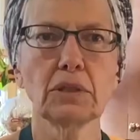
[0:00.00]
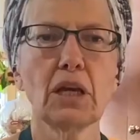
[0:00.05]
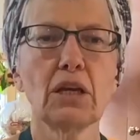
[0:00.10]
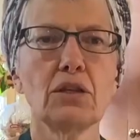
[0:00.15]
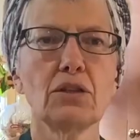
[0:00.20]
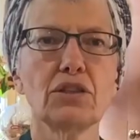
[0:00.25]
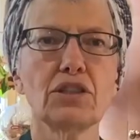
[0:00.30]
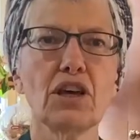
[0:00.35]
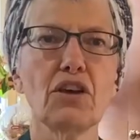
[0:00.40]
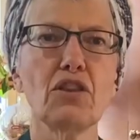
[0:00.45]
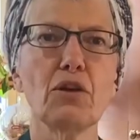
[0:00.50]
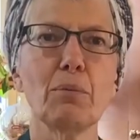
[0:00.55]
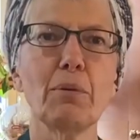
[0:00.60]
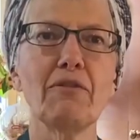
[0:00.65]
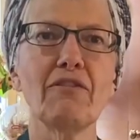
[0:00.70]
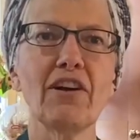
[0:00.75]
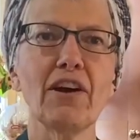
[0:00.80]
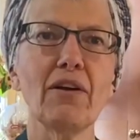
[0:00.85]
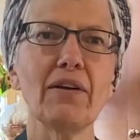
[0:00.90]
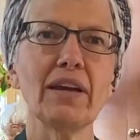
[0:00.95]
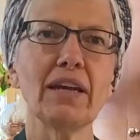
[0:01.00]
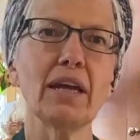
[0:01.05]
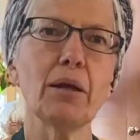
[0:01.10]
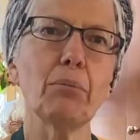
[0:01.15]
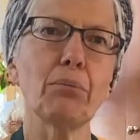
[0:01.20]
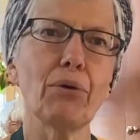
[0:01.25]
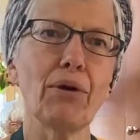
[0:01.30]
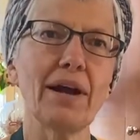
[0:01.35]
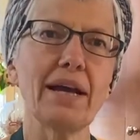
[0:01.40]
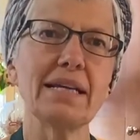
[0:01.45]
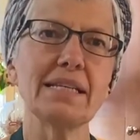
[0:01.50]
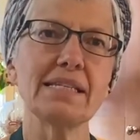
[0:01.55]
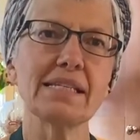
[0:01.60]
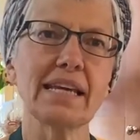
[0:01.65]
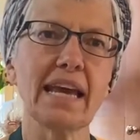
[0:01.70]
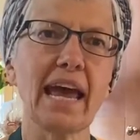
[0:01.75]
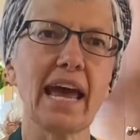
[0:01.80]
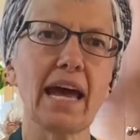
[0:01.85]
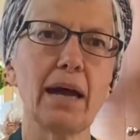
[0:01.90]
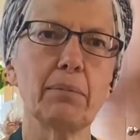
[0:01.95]
So the Bavarian braised
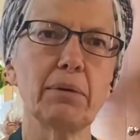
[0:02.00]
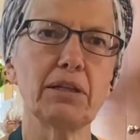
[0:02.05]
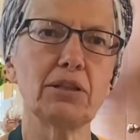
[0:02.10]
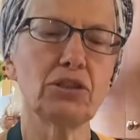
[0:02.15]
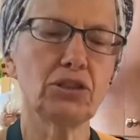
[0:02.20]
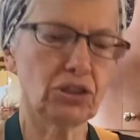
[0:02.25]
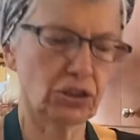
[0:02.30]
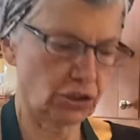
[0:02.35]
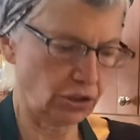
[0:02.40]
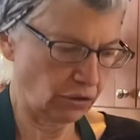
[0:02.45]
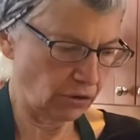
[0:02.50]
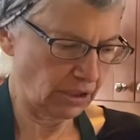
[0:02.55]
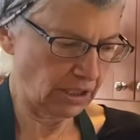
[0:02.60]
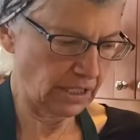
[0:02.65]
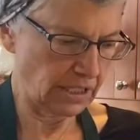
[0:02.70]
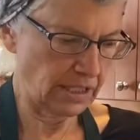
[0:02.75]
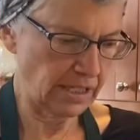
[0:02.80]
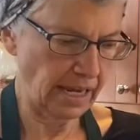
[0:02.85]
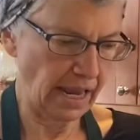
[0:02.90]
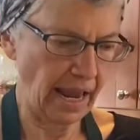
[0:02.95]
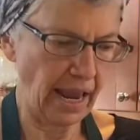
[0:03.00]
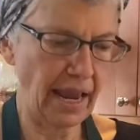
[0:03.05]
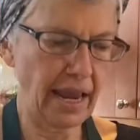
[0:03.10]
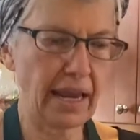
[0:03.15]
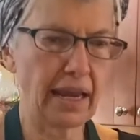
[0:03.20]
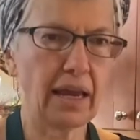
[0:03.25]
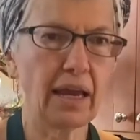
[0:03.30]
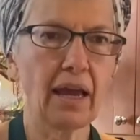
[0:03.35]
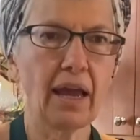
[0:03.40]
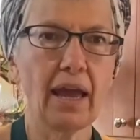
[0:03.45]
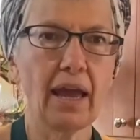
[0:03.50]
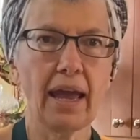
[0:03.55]
cabbage uses a